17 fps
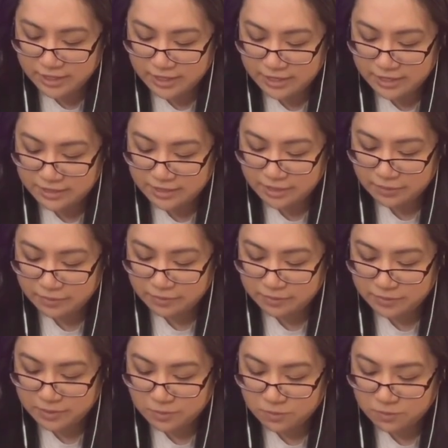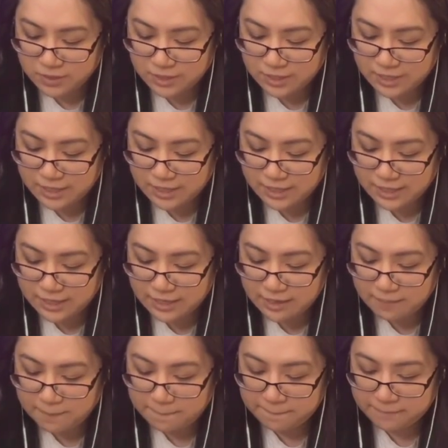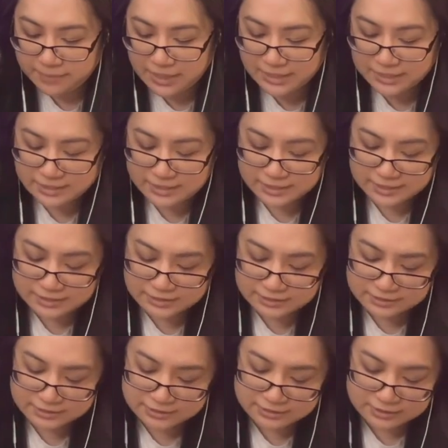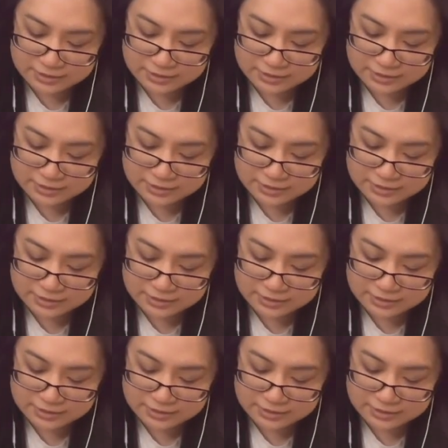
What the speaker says: and that would be 180 minus